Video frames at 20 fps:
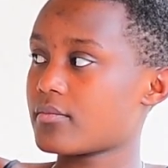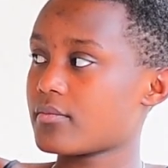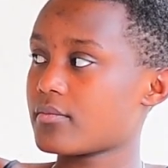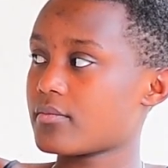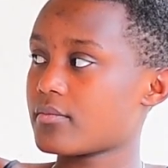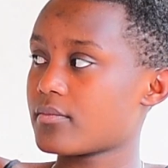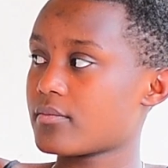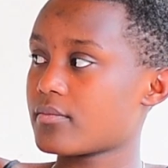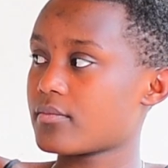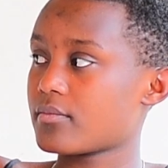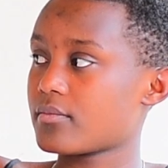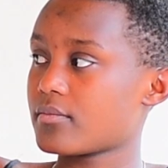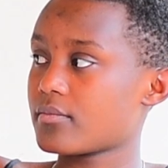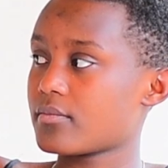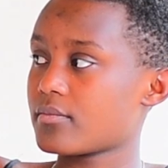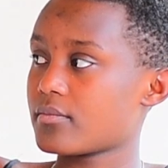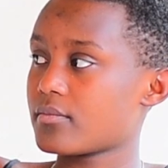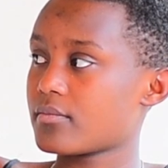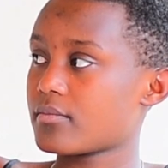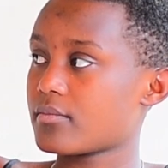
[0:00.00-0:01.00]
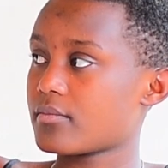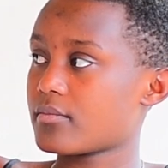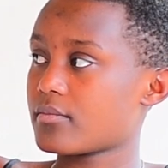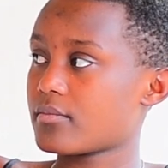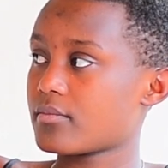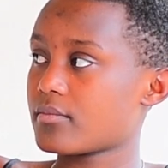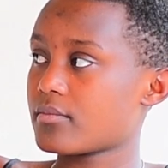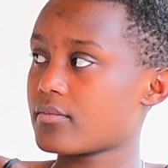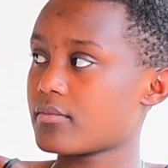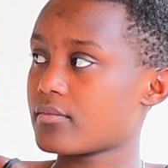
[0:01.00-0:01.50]

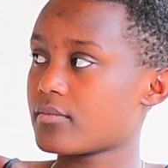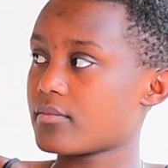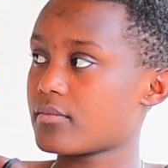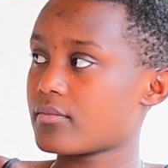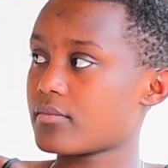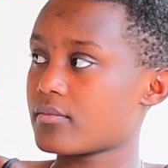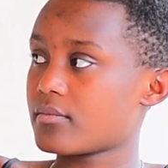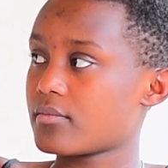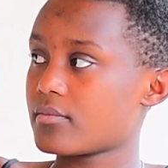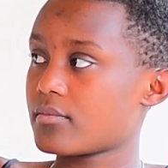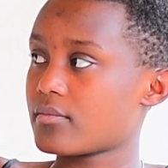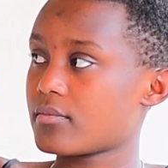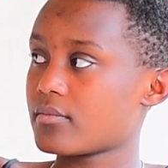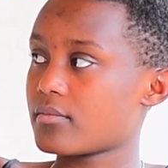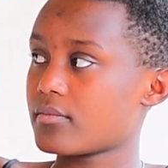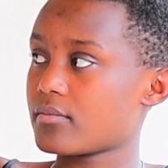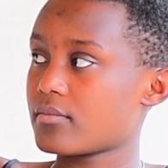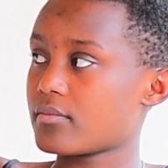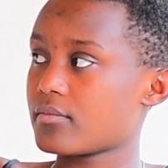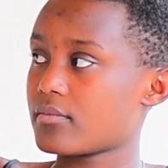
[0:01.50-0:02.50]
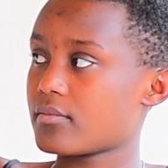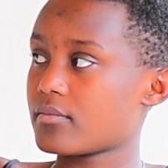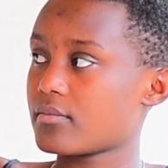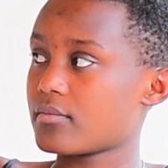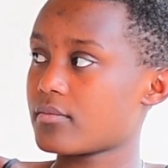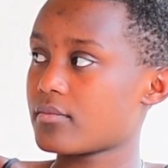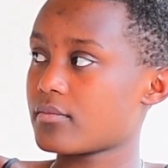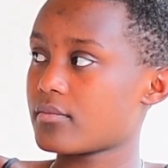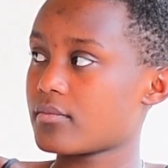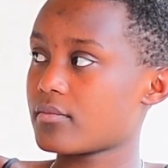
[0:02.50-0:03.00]

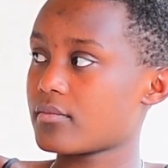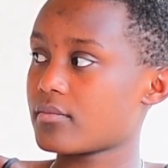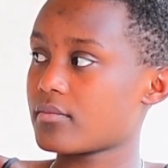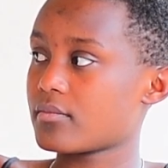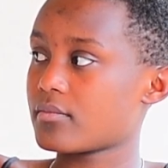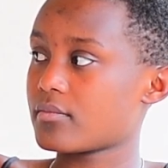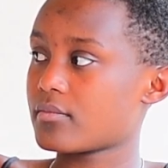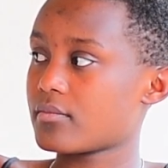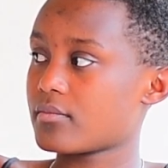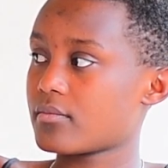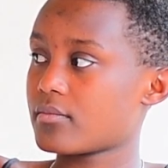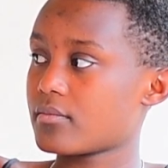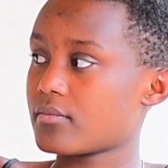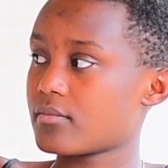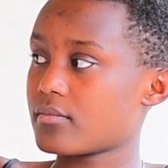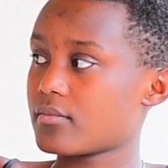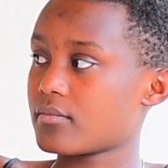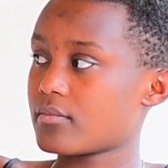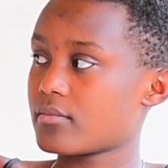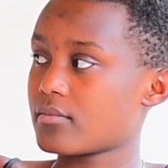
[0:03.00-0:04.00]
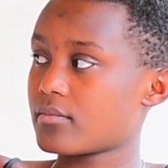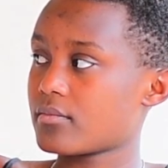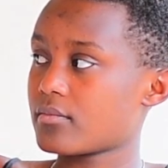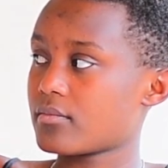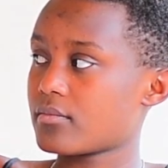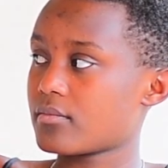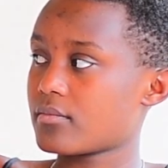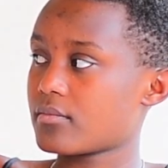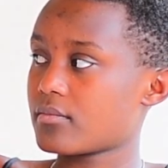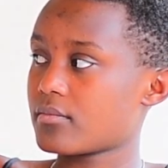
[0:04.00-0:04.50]

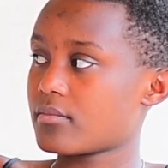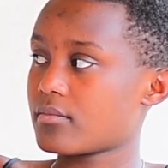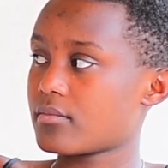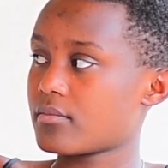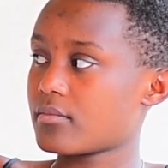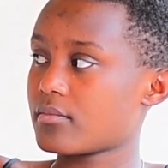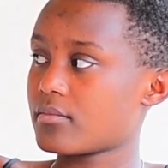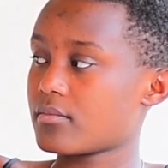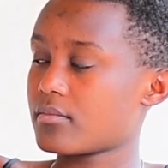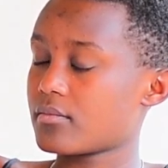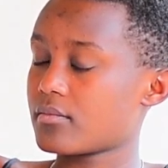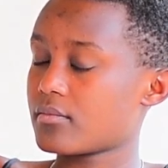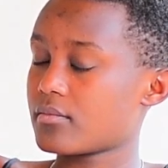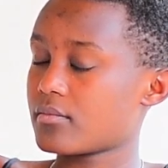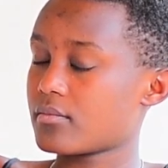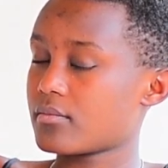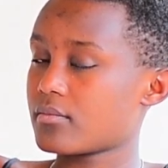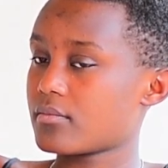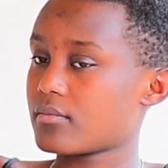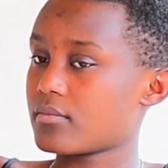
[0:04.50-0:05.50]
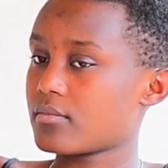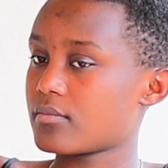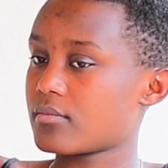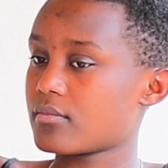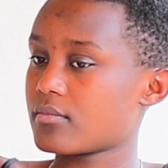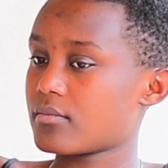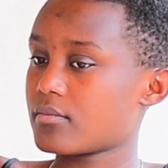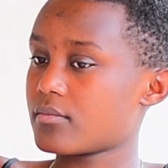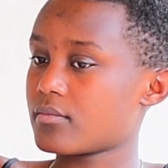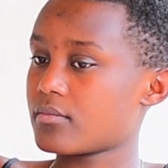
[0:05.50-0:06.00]

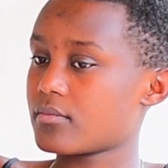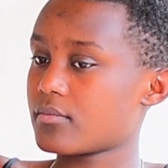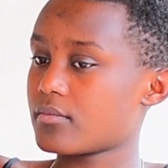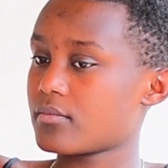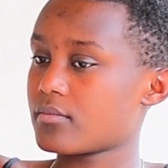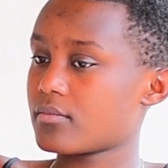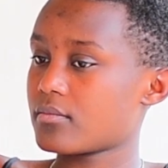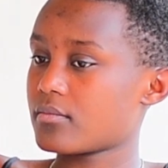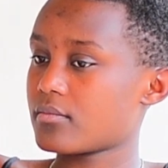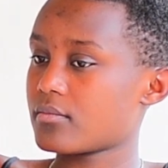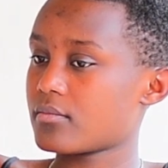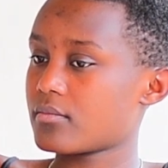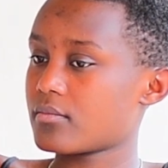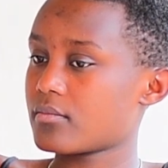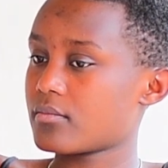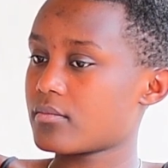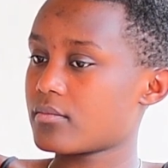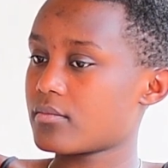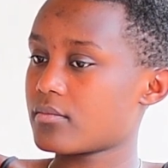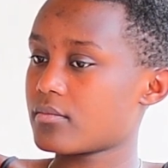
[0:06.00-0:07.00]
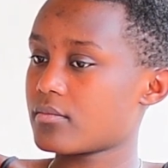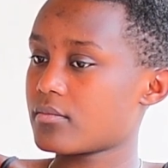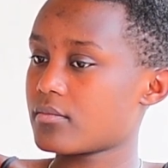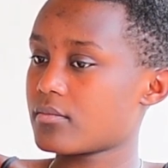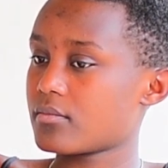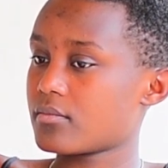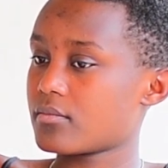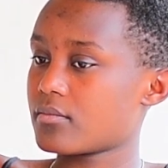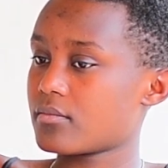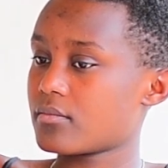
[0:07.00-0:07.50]

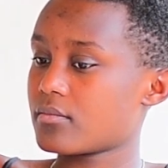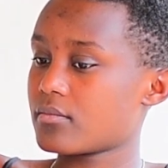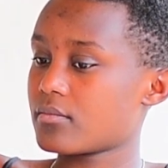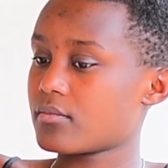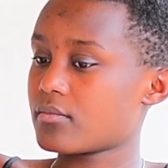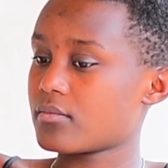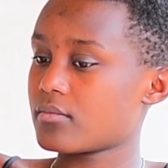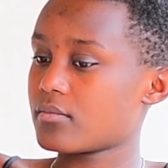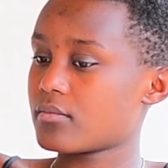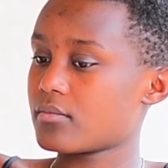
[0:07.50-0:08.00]
The person shown says nothing.